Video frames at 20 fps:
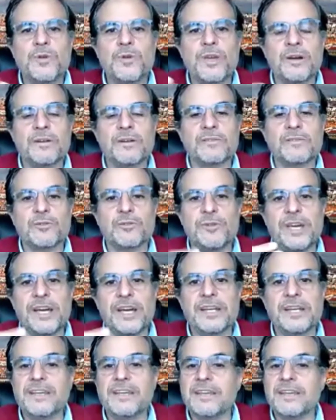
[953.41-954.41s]
We are
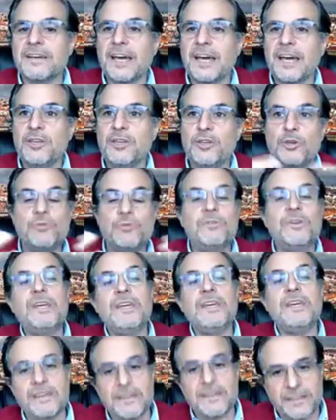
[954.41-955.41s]
creating a
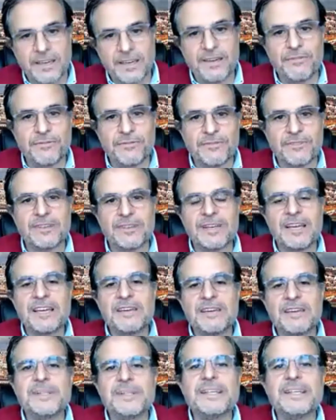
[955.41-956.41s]
unique gift,
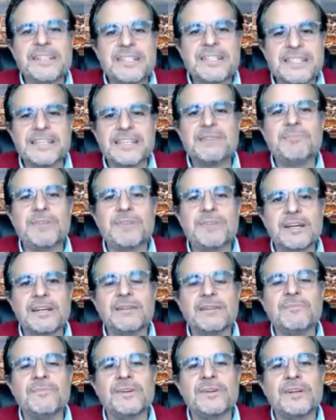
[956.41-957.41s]
but at the same
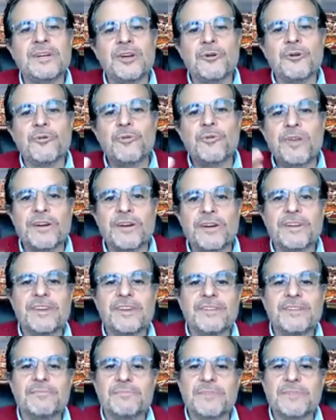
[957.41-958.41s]
time, we
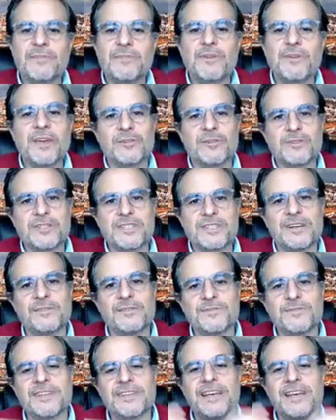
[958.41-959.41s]
are giving
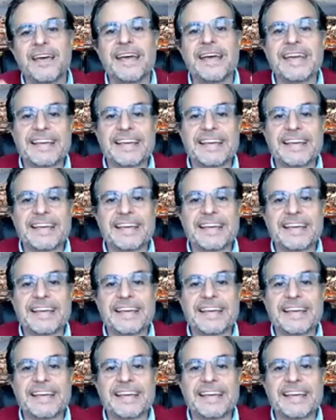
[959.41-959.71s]
ourselves a